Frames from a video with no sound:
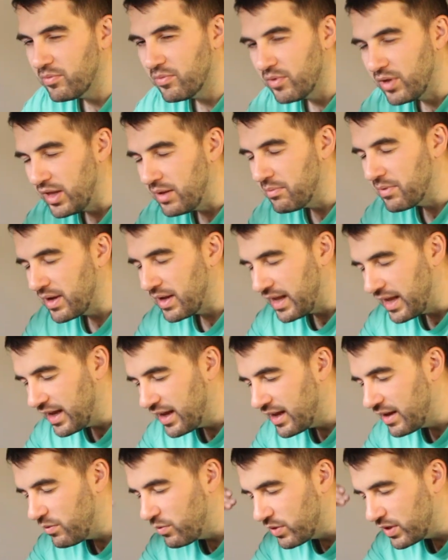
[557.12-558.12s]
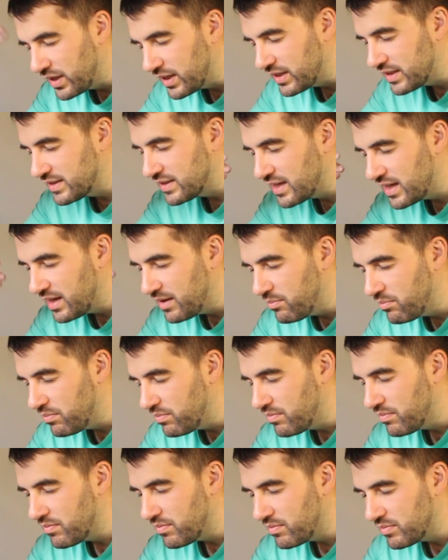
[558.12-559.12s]
in my head wanting to say
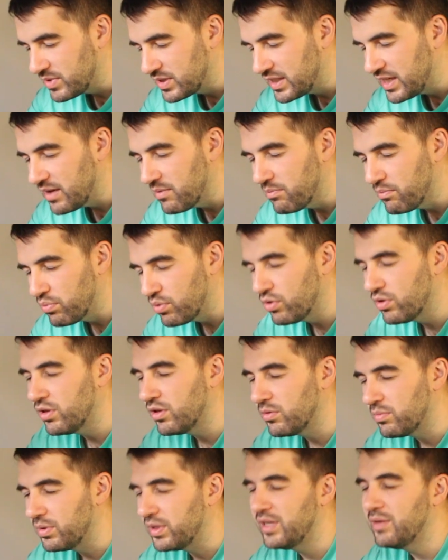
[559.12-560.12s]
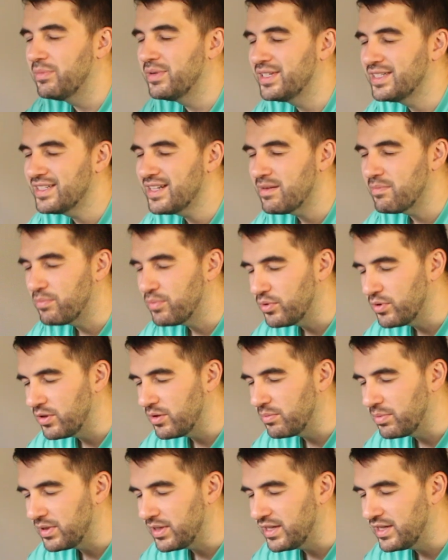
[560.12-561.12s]
skip boilerplate, but it's not
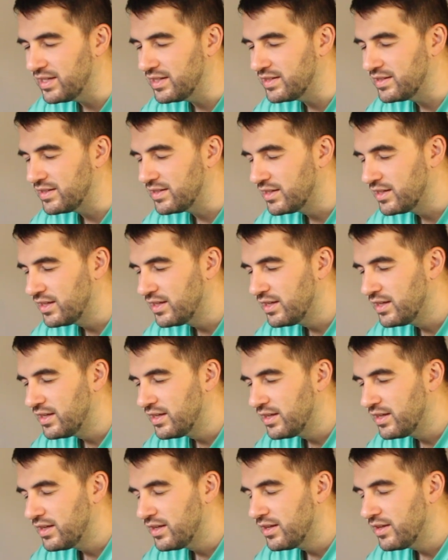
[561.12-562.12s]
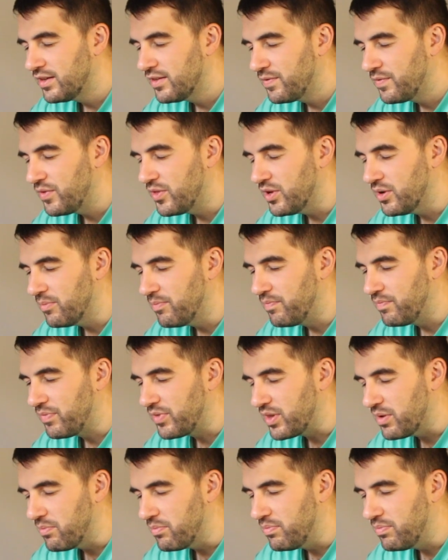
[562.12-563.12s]
boilerplate, it's the
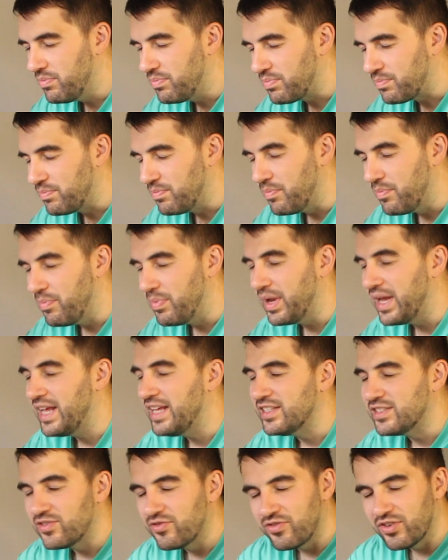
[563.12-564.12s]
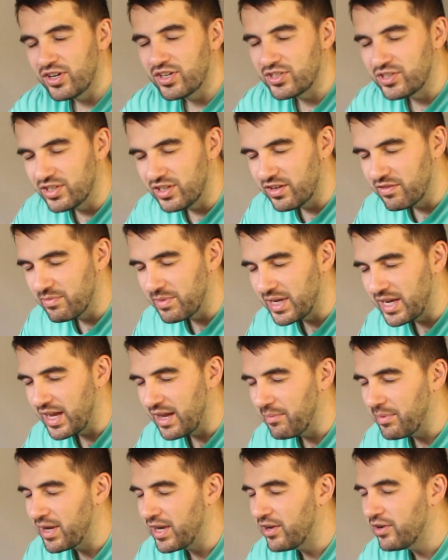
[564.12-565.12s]
base function of my
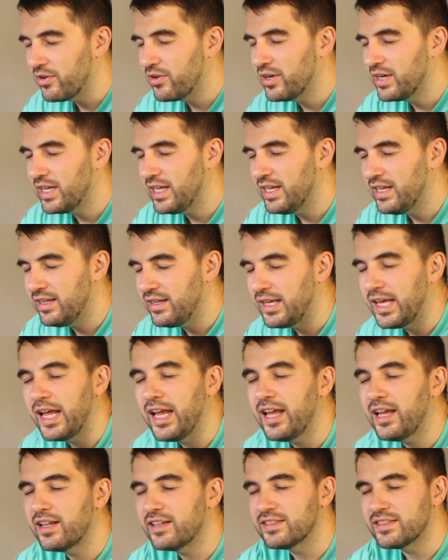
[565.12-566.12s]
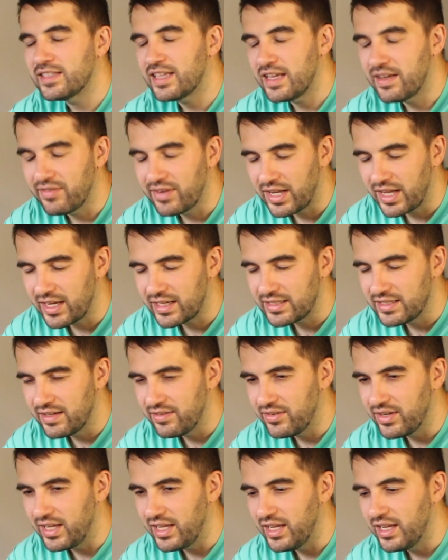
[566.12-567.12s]
app. I already can save an
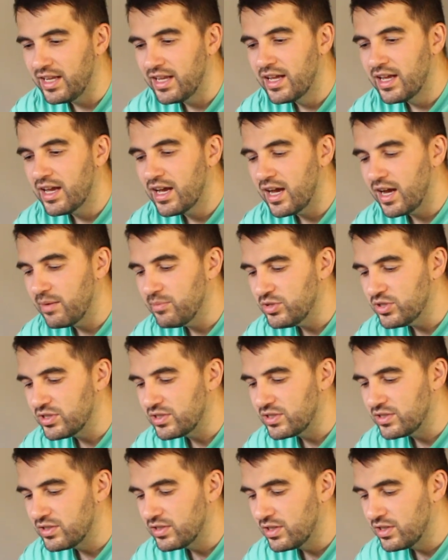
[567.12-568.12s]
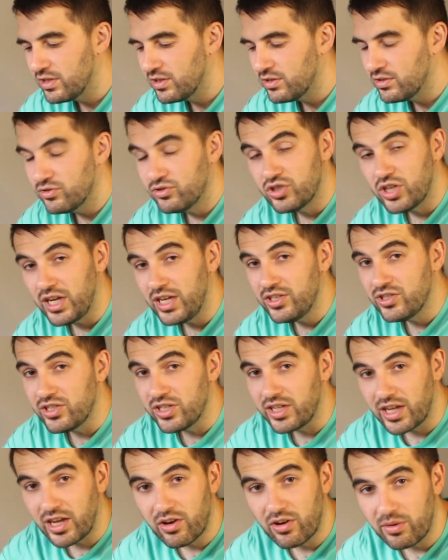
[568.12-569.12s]
activity. I'm just
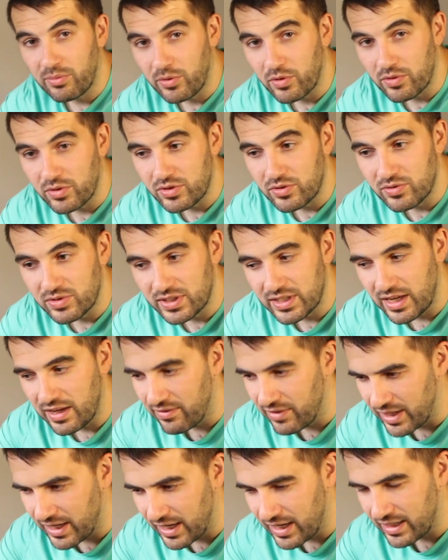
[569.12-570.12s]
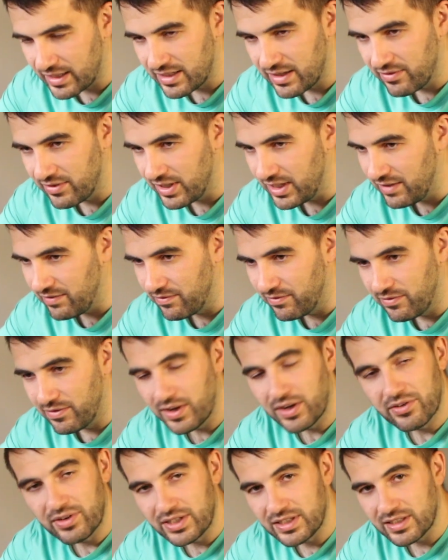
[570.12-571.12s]
changing how I'm going to save that activity
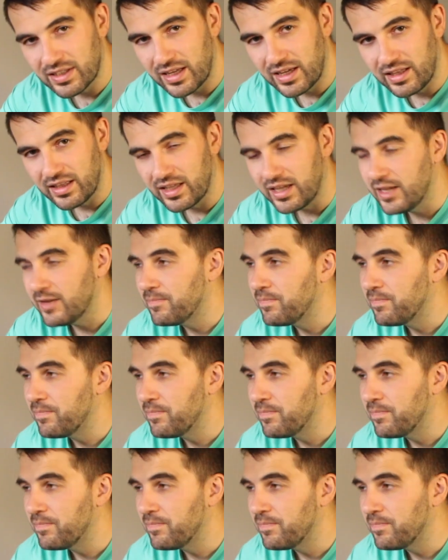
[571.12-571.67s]
very slightly.